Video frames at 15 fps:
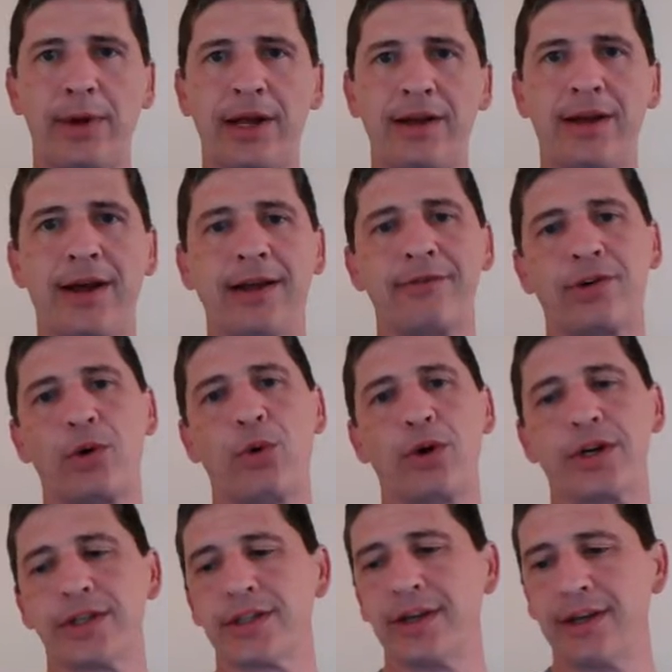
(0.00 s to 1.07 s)
by Night, of
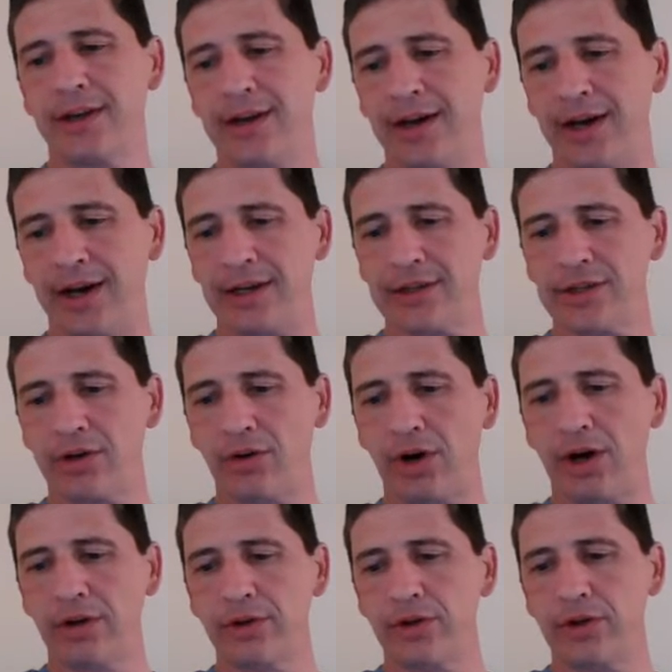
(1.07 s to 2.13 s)
course. So
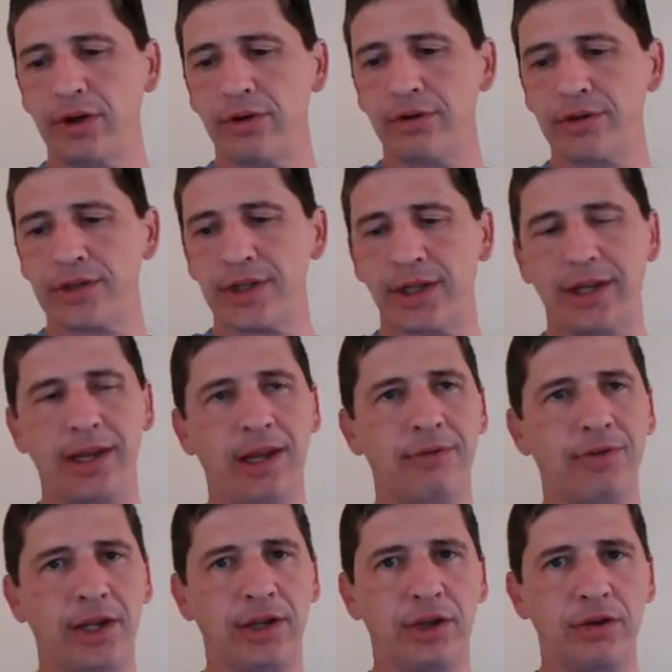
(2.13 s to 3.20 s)
I'll do those in the
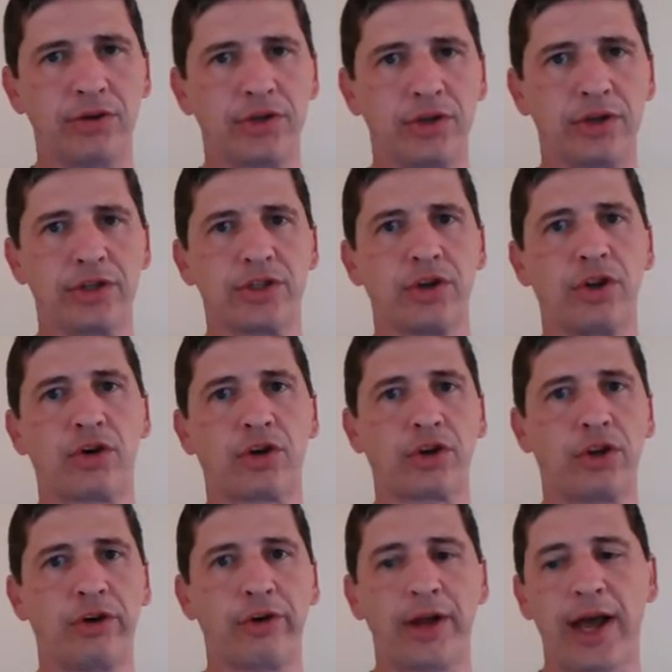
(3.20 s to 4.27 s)
evening usually, so they're
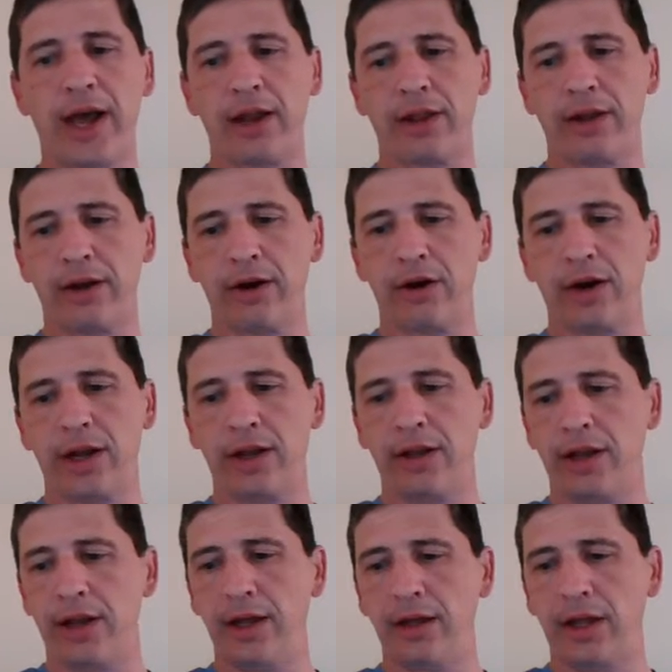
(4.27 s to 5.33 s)
cleared out of there, and
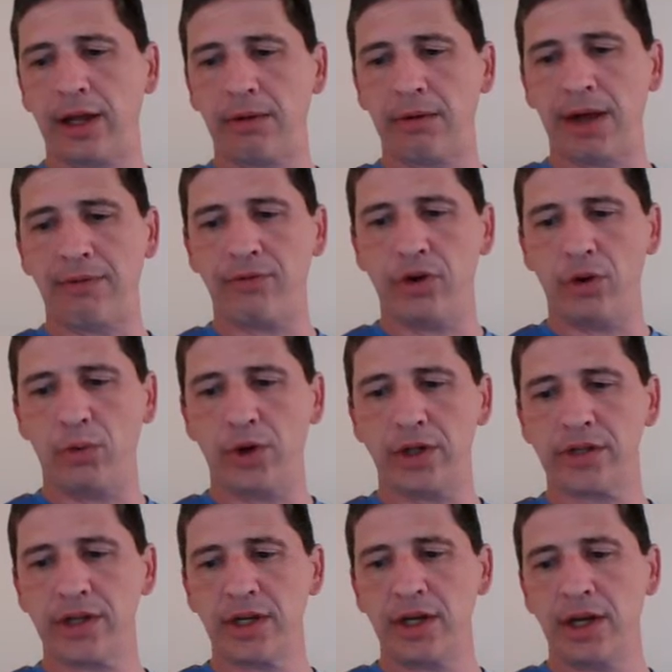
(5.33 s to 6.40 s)
then they can have new
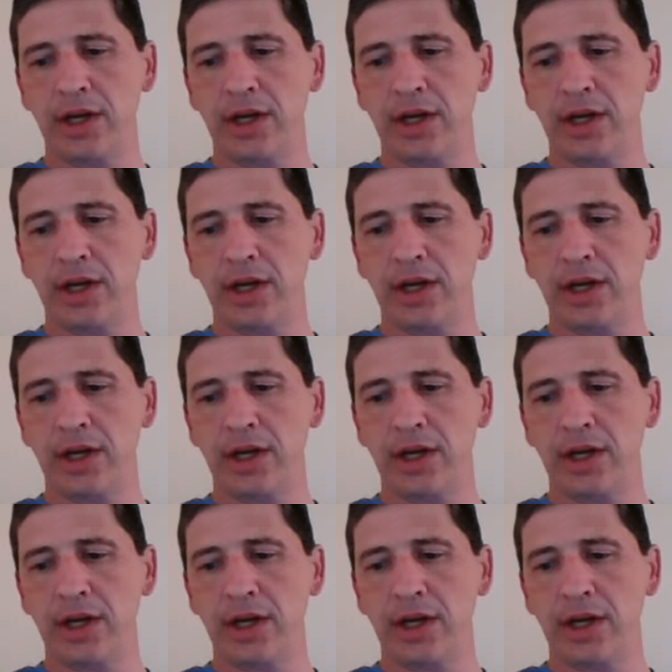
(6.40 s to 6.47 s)
ones.